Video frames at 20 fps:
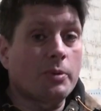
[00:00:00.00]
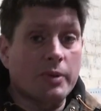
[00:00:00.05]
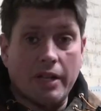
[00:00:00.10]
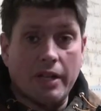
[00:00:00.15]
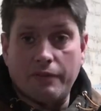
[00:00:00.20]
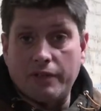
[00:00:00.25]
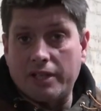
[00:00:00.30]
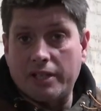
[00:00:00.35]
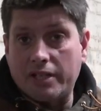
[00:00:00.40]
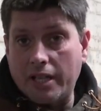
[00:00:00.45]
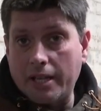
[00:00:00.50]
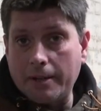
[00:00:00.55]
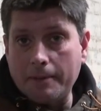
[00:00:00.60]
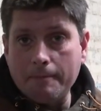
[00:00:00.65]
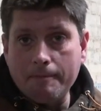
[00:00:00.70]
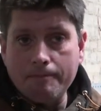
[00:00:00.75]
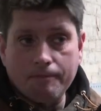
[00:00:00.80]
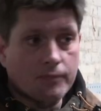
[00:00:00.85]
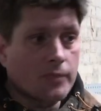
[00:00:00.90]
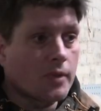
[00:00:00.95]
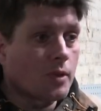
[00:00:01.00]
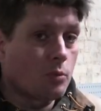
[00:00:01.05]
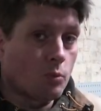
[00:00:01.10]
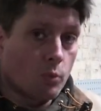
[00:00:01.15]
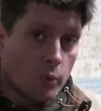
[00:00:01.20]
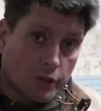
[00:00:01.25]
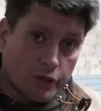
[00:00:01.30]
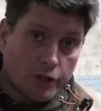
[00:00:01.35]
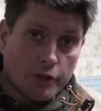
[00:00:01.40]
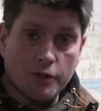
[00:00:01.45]
with everything,
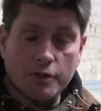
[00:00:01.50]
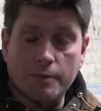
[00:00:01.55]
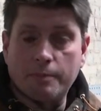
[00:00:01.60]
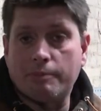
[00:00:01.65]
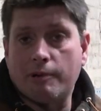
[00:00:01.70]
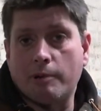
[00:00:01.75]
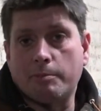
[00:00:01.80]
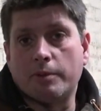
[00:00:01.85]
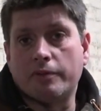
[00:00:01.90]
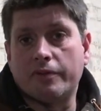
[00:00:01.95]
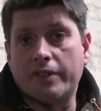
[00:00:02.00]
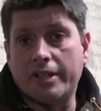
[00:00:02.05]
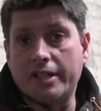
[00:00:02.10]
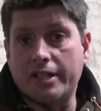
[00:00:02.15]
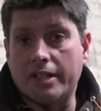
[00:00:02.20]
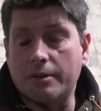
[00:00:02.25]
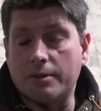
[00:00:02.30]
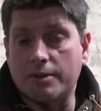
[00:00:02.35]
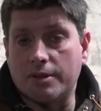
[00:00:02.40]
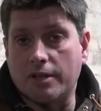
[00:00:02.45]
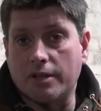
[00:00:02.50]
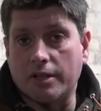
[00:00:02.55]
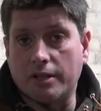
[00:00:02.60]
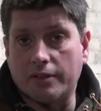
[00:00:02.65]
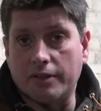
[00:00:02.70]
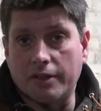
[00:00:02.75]
we'll do some proper videos on it.